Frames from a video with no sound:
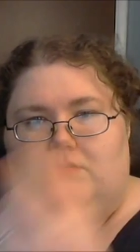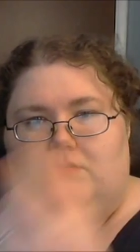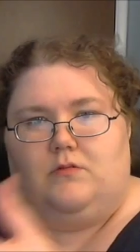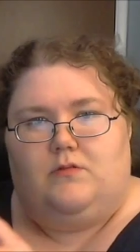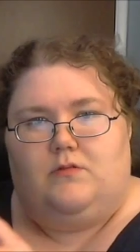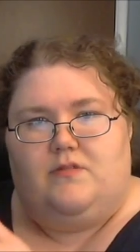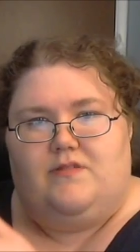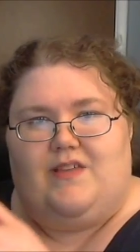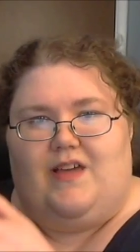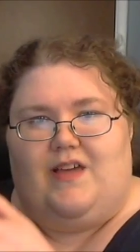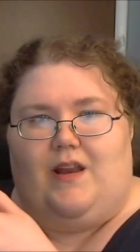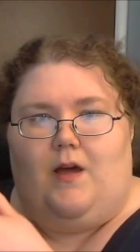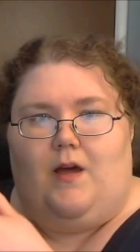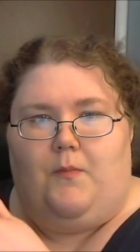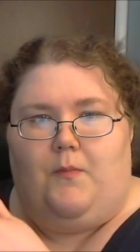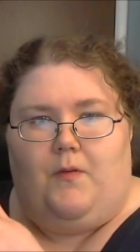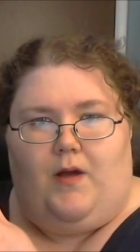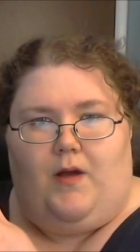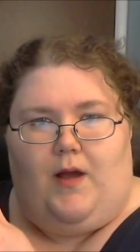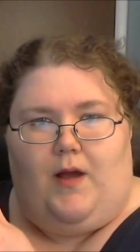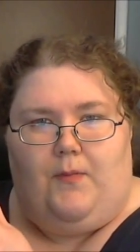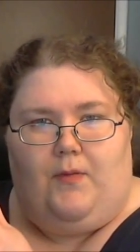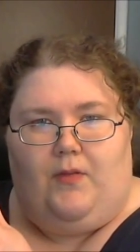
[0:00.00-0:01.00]
set up
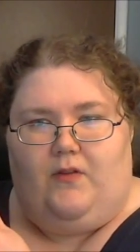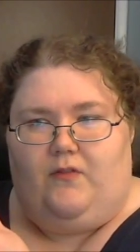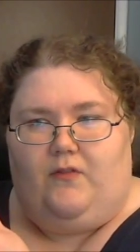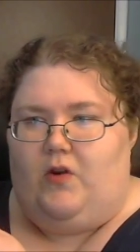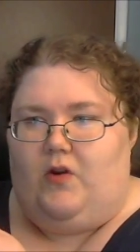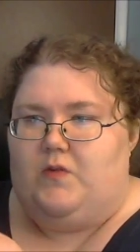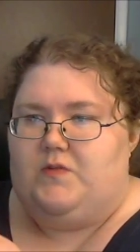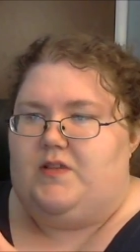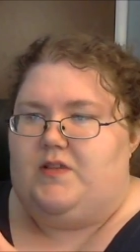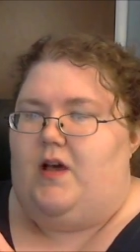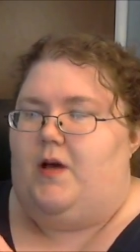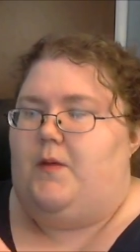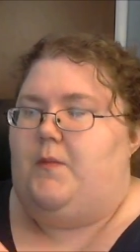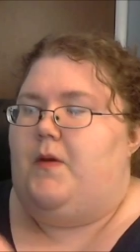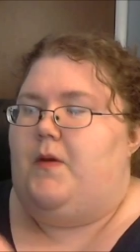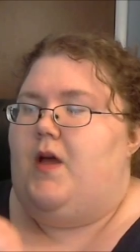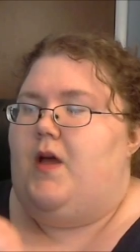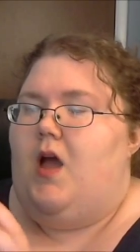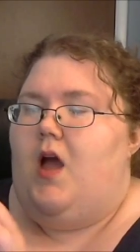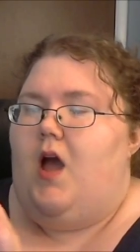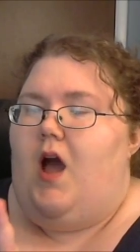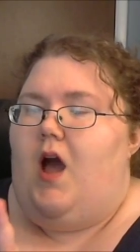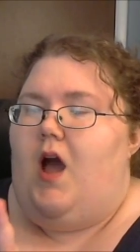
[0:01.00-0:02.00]
a couple of rows up,
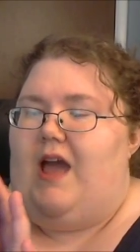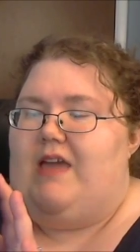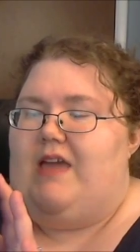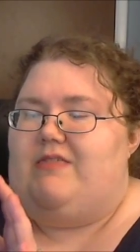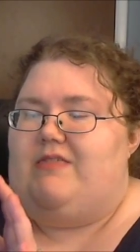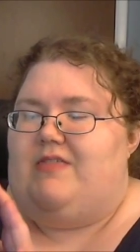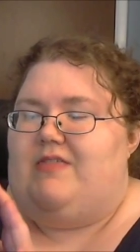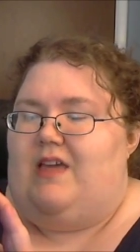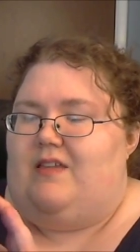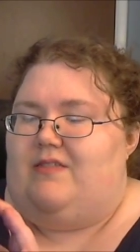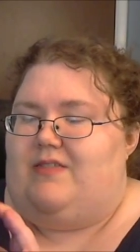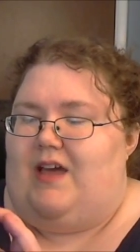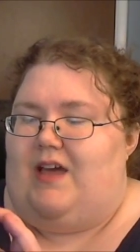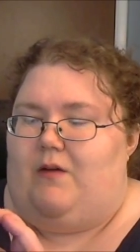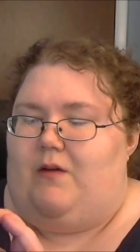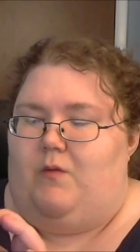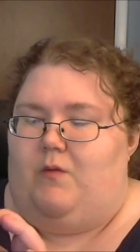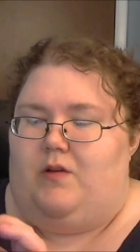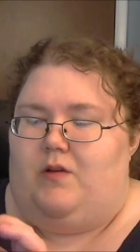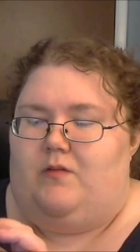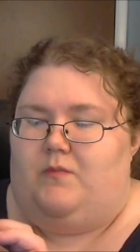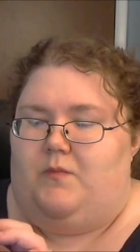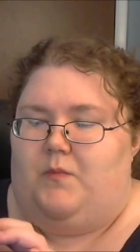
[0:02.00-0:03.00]
I think that
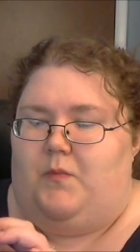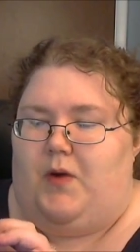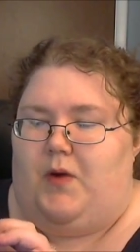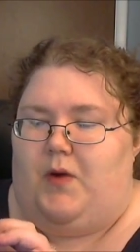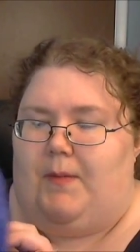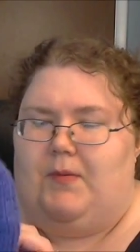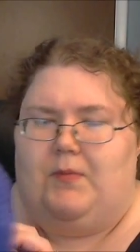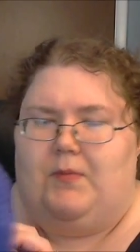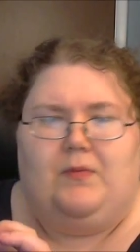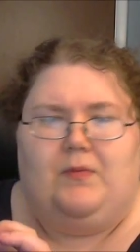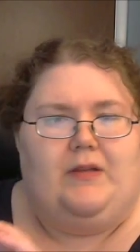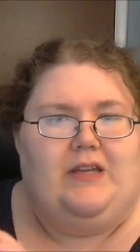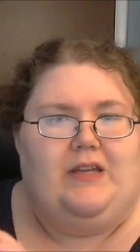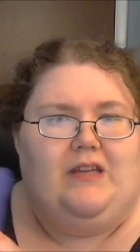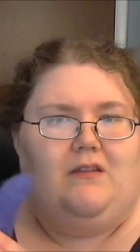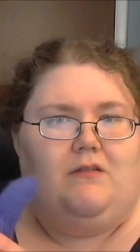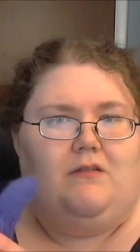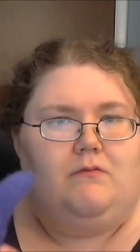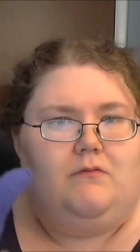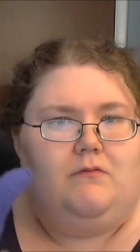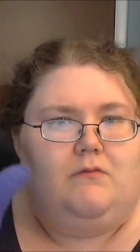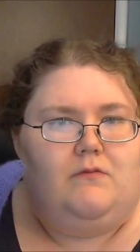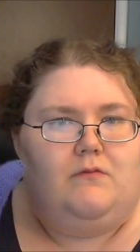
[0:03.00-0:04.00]
would
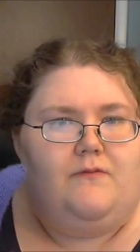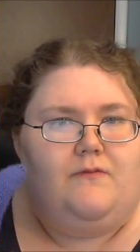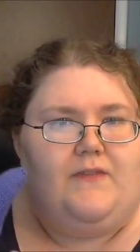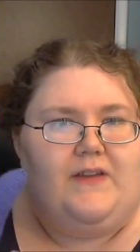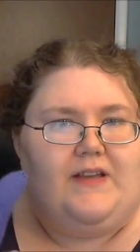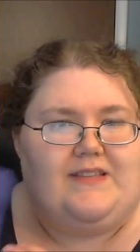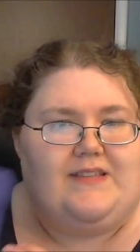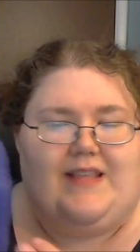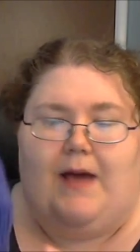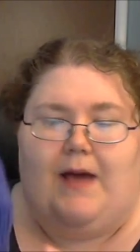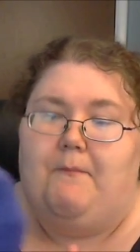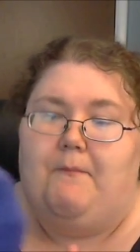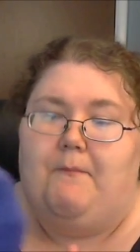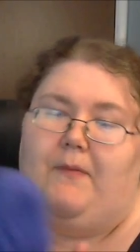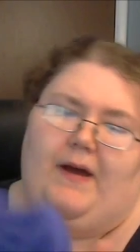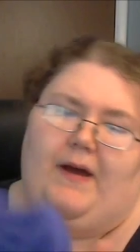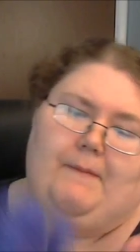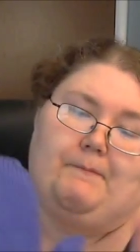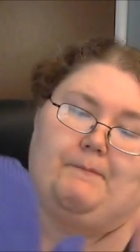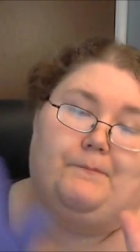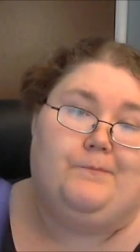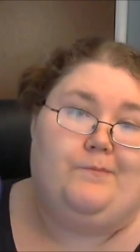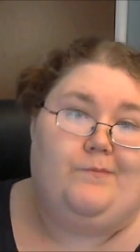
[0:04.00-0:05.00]
probably fix that,
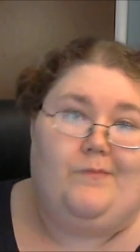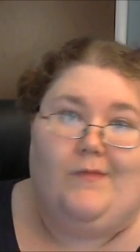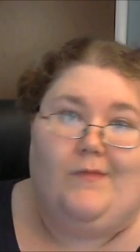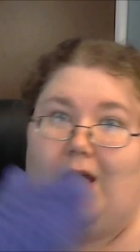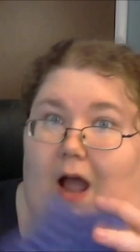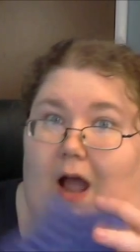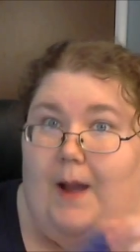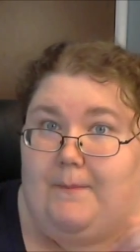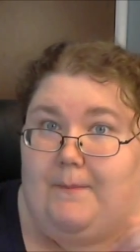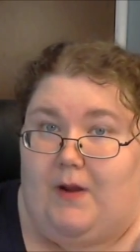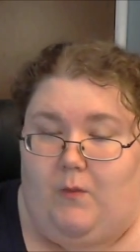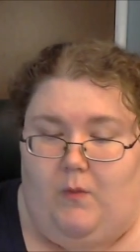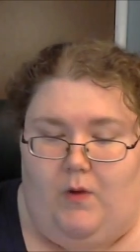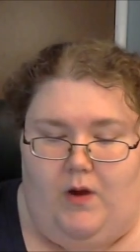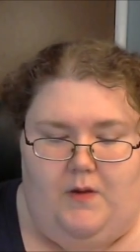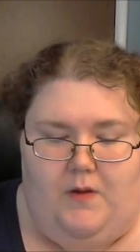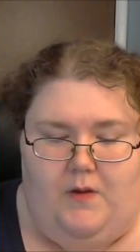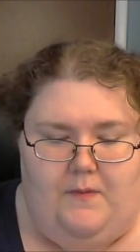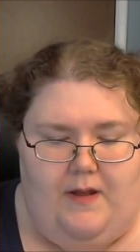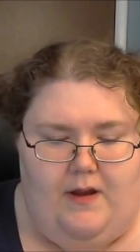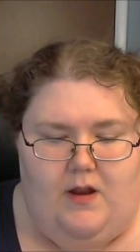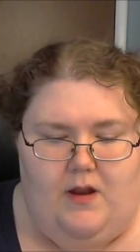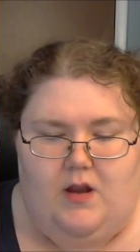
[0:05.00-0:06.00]
but I'm not worried
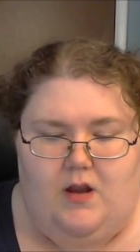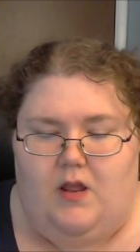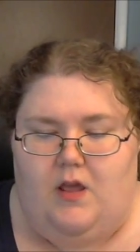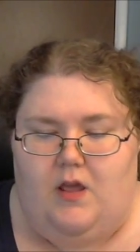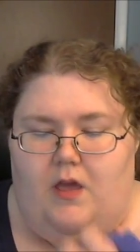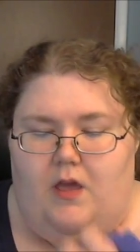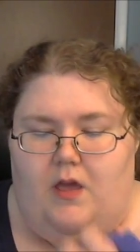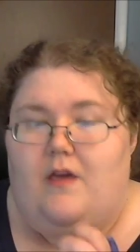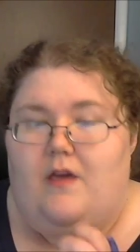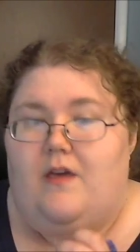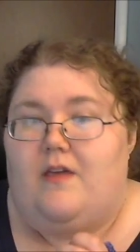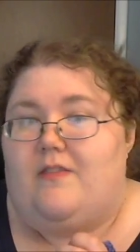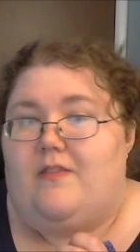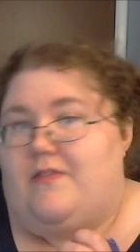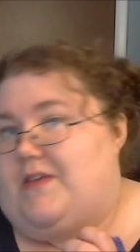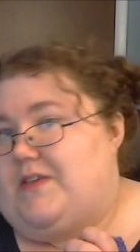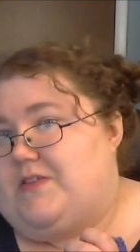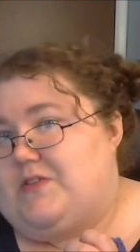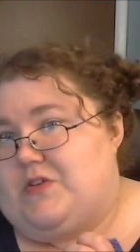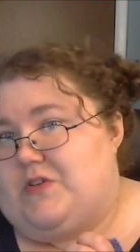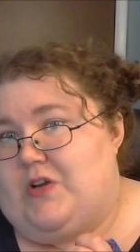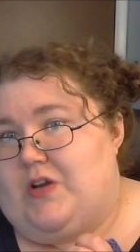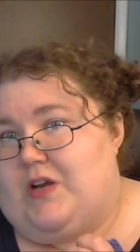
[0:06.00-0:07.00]
about it.
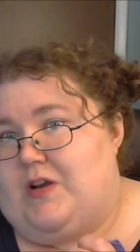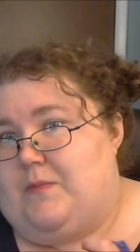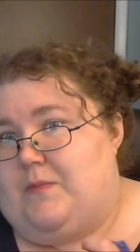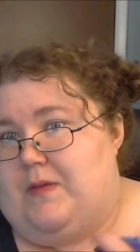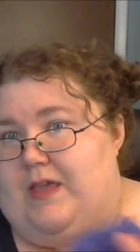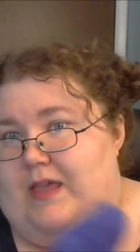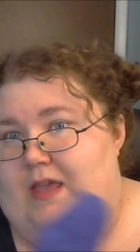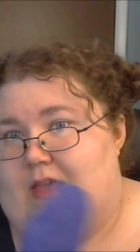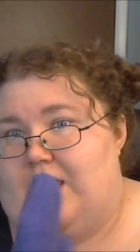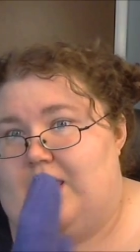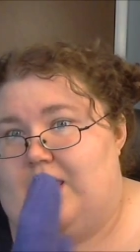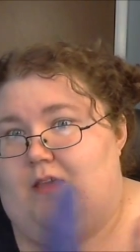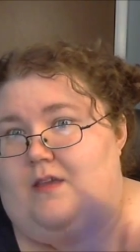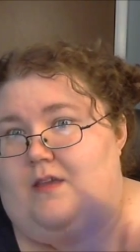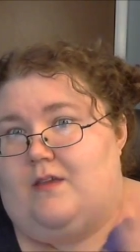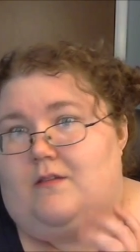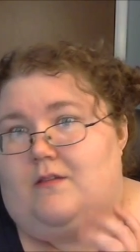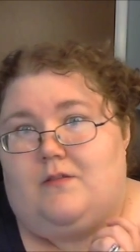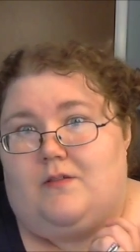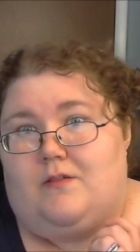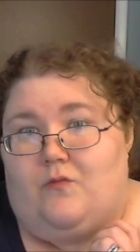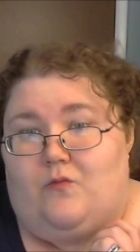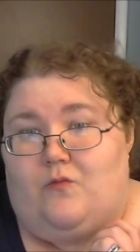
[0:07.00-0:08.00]
These are going to be
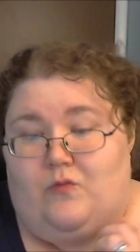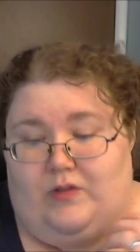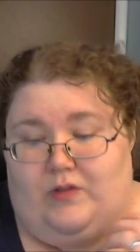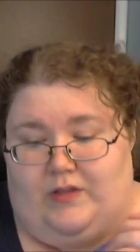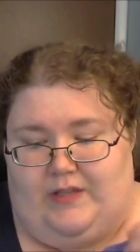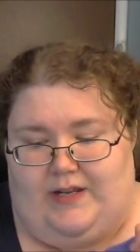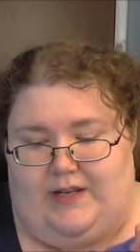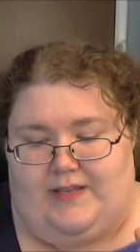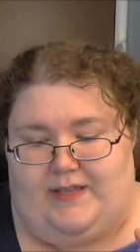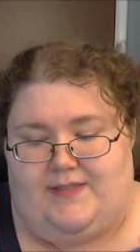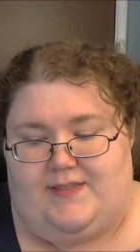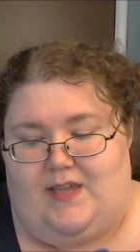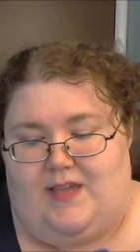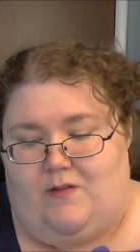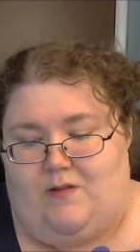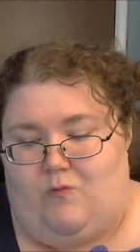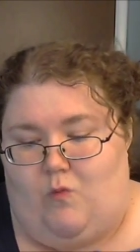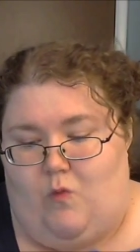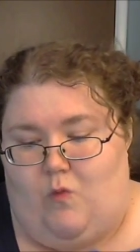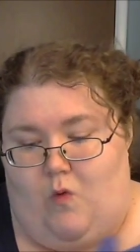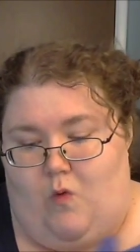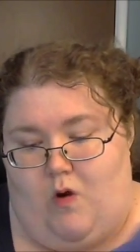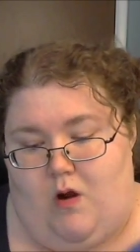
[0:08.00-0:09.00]
really nice
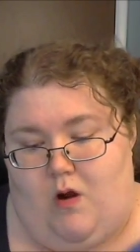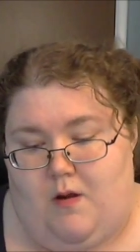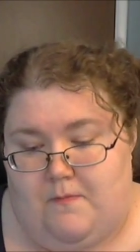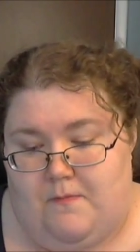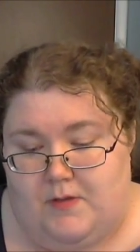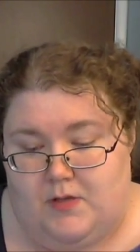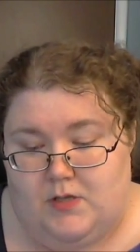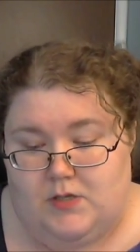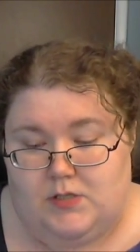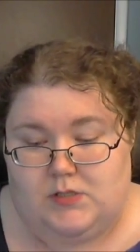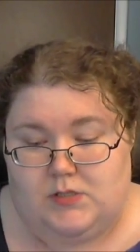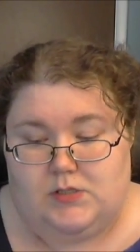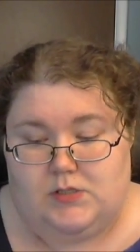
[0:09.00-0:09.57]
and warm